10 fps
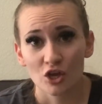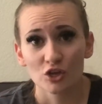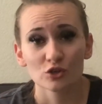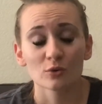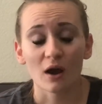
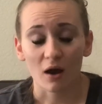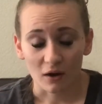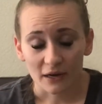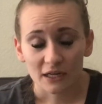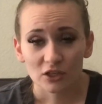
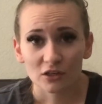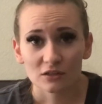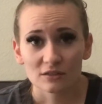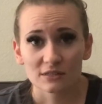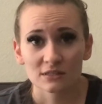a
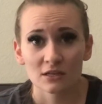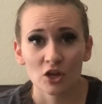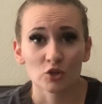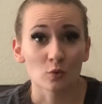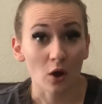nurse,
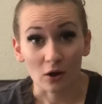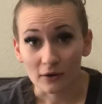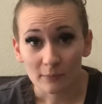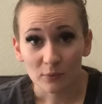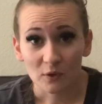you are
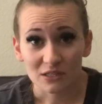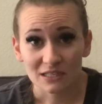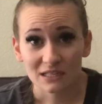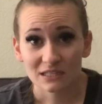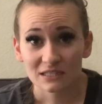
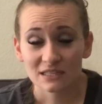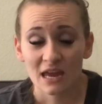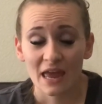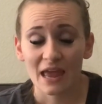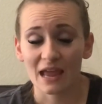important,
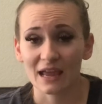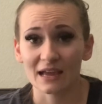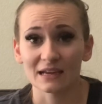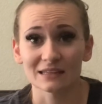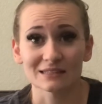
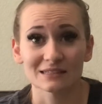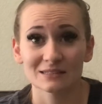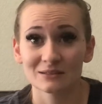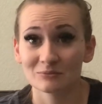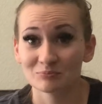and
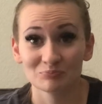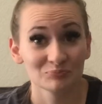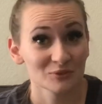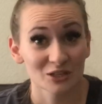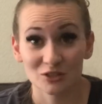
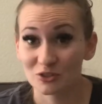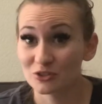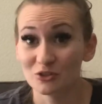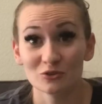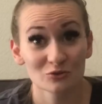
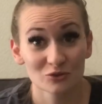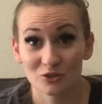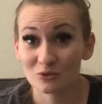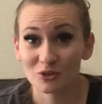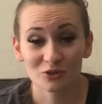you
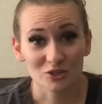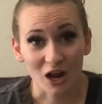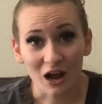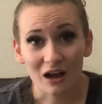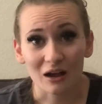do your
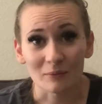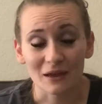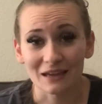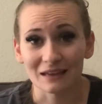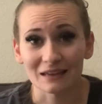job.
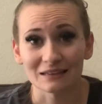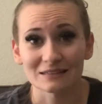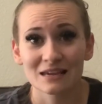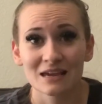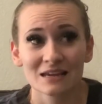And
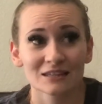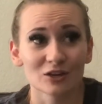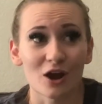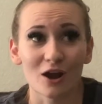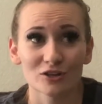
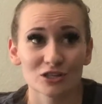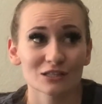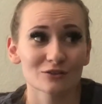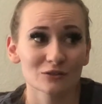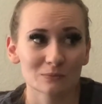there are just
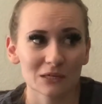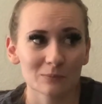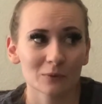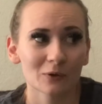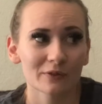those
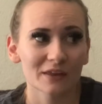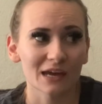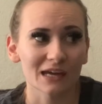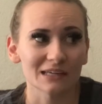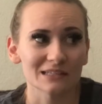people
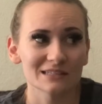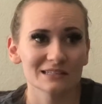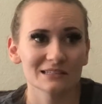that